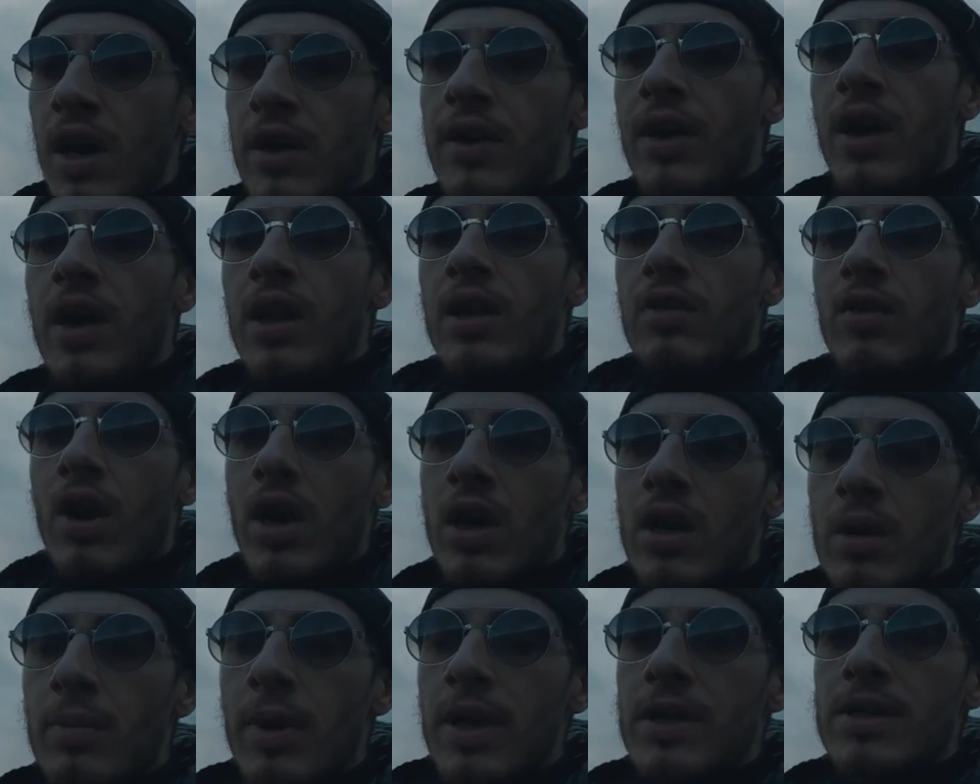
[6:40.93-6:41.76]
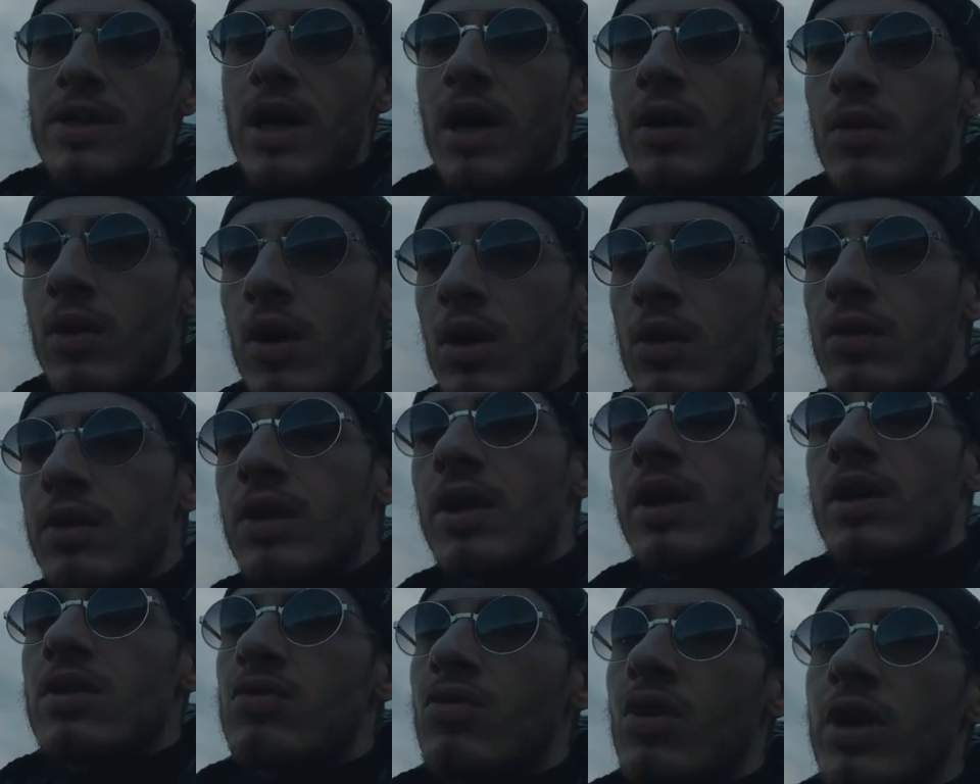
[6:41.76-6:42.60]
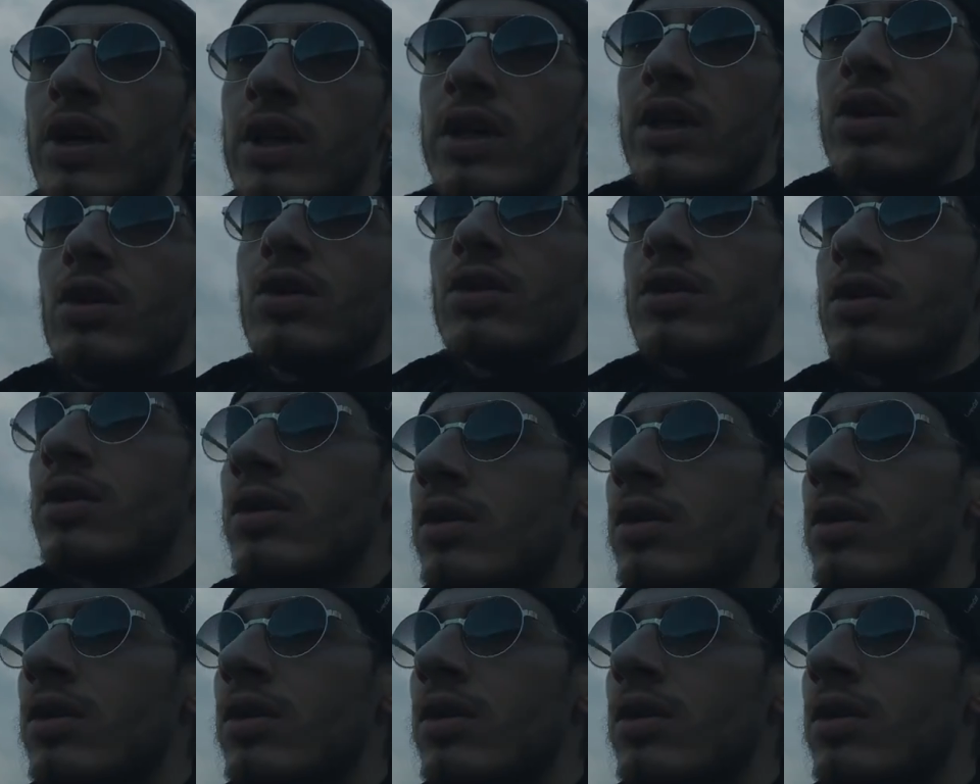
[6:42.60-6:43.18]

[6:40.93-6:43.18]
highly recommend downloading it. It's really good.